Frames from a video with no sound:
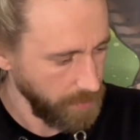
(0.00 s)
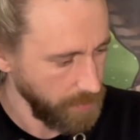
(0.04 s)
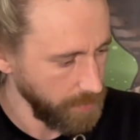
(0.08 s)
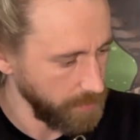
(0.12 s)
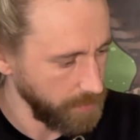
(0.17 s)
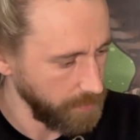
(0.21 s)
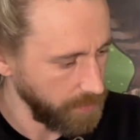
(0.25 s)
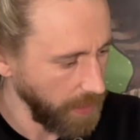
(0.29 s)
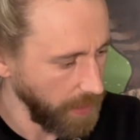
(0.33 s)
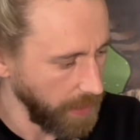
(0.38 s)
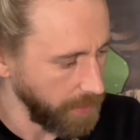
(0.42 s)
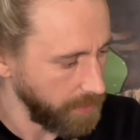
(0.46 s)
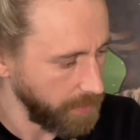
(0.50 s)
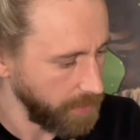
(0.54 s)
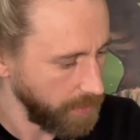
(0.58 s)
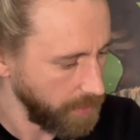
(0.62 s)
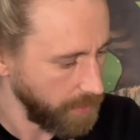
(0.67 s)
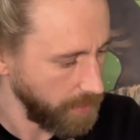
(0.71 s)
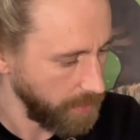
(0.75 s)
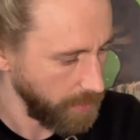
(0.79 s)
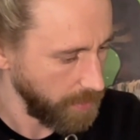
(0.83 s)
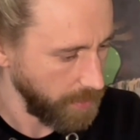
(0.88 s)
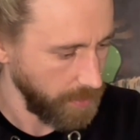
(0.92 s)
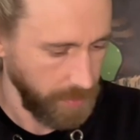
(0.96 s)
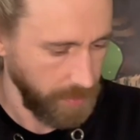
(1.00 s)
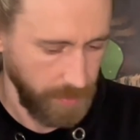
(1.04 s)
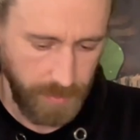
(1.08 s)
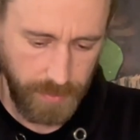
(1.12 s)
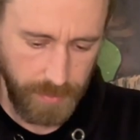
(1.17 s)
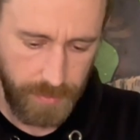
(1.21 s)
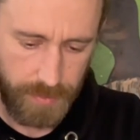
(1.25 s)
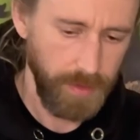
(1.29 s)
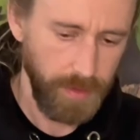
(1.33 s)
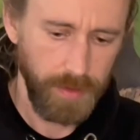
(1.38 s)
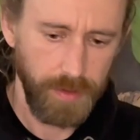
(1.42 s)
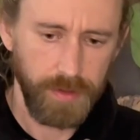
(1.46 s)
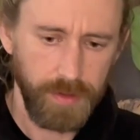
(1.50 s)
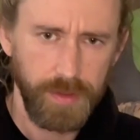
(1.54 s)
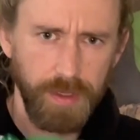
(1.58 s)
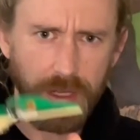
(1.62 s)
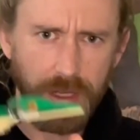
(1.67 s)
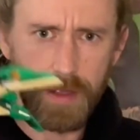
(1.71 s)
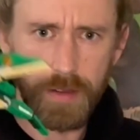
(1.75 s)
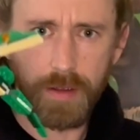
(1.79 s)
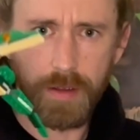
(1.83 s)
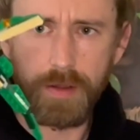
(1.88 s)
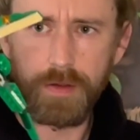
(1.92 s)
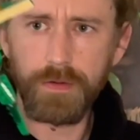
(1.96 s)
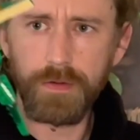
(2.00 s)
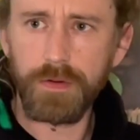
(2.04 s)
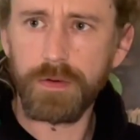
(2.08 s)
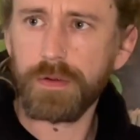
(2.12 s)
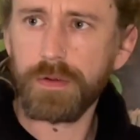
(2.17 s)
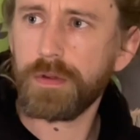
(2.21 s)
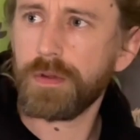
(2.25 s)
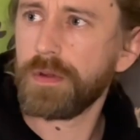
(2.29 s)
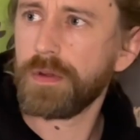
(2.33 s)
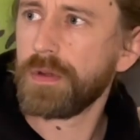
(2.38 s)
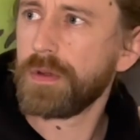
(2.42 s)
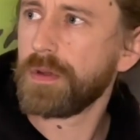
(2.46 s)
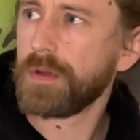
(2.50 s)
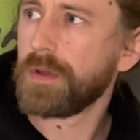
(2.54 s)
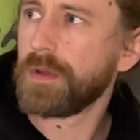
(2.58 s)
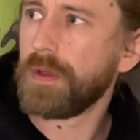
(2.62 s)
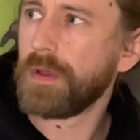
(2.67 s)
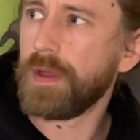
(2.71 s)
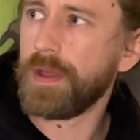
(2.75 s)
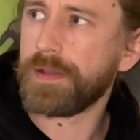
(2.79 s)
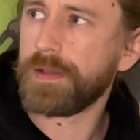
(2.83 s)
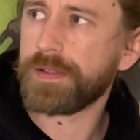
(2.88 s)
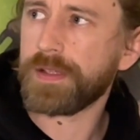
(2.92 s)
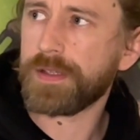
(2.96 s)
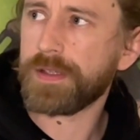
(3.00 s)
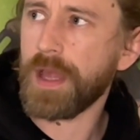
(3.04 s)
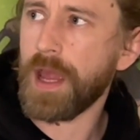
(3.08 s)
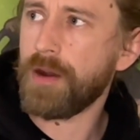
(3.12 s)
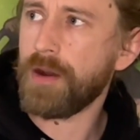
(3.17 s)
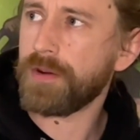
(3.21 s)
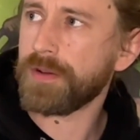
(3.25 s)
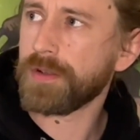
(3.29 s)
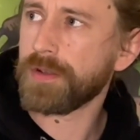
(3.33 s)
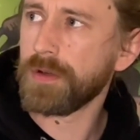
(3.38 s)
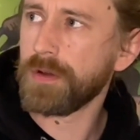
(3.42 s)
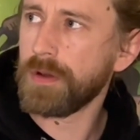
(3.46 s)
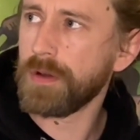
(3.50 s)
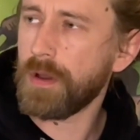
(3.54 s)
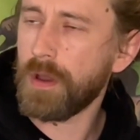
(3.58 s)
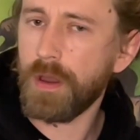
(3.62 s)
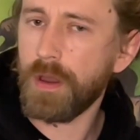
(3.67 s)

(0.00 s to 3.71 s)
done. So there you go. There's the pterosaur.